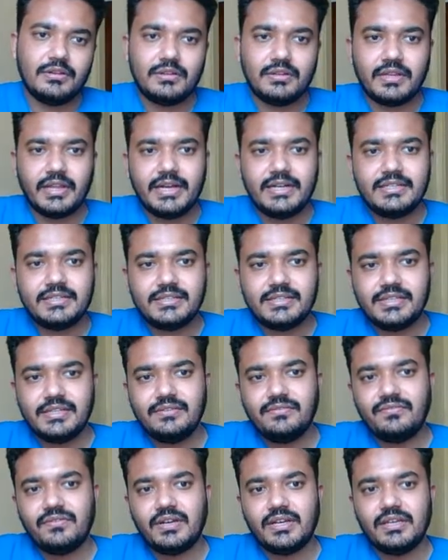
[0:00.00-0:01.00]
Knight
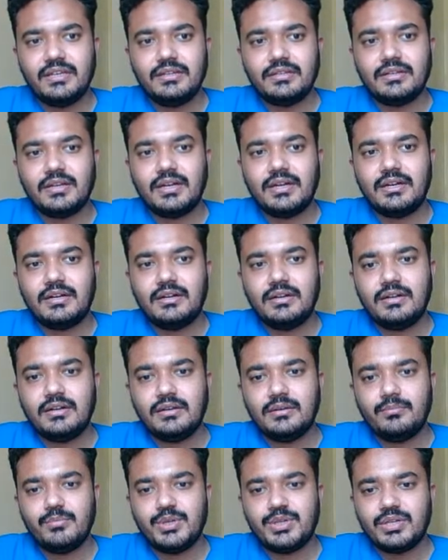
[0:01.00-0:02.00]
c5 and
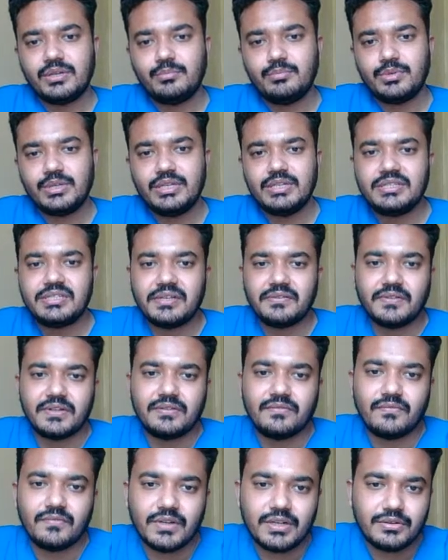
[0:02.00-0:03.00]
bishop
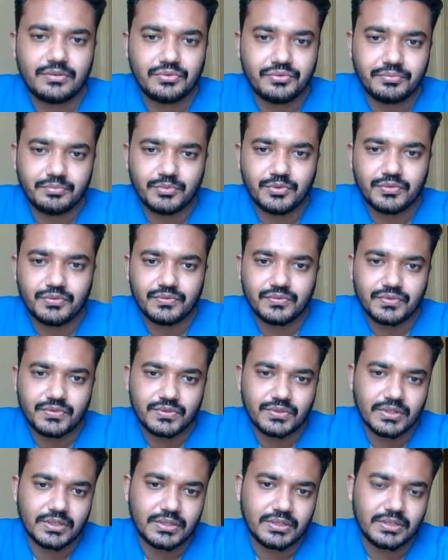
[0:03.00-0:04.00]
e7 were two moves,
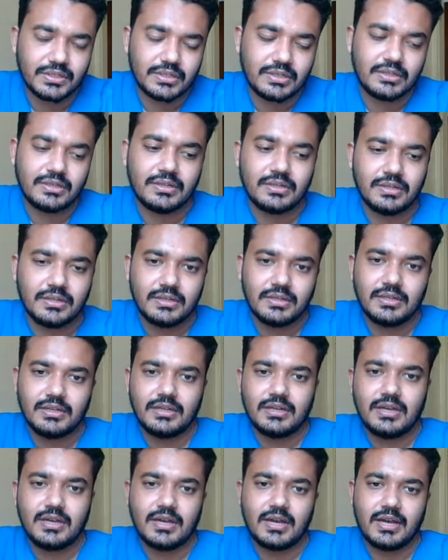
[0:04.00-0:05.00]

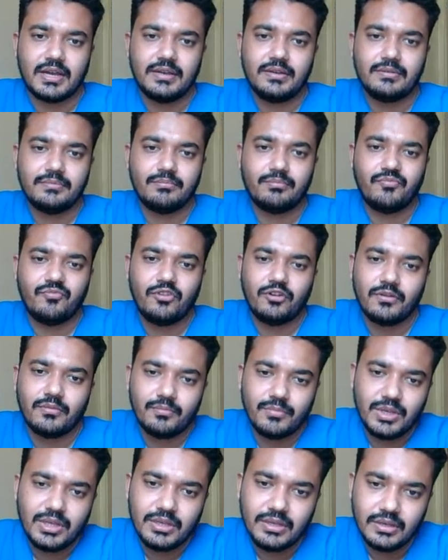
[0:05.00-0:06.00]
and for
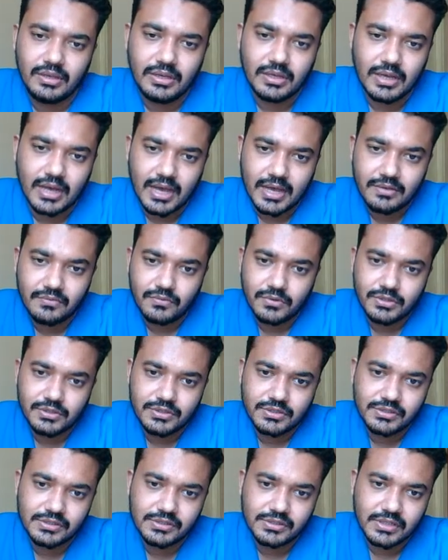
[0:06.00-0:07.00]
me, I
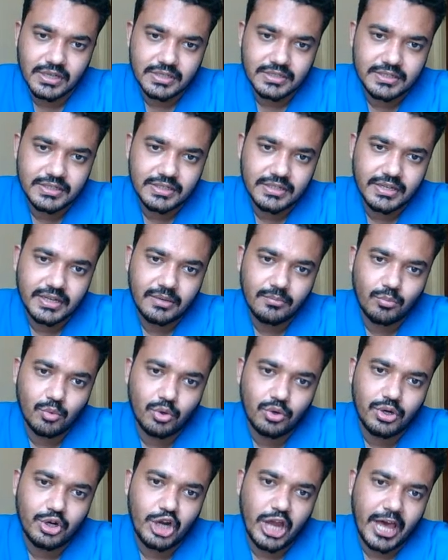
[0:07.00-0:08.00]
was considering
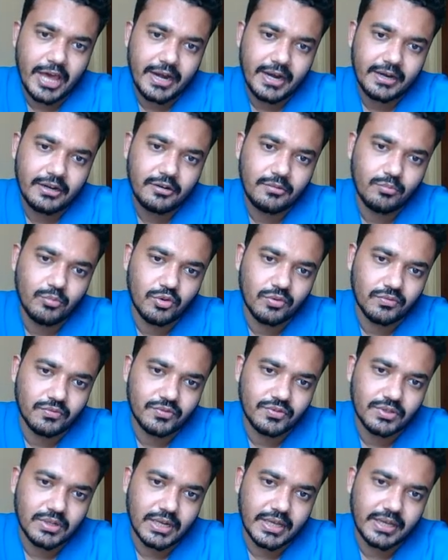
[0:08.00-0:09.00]
more direct
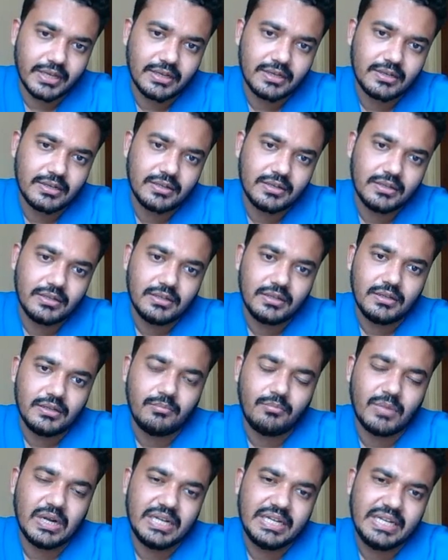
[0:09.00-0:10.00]
moves, like
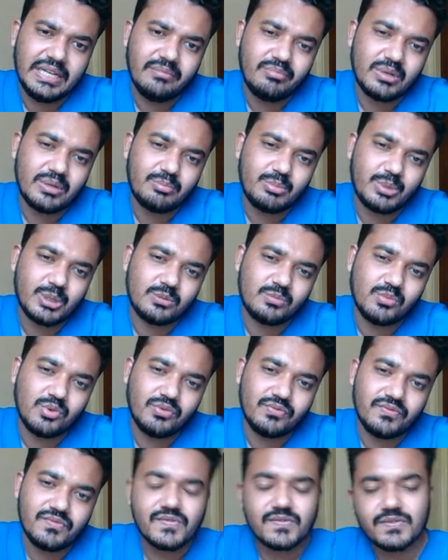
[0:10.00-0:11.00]
multi-purpose
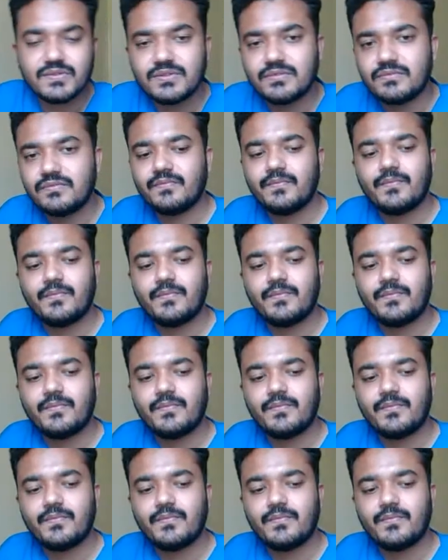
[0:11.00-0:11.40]
moves,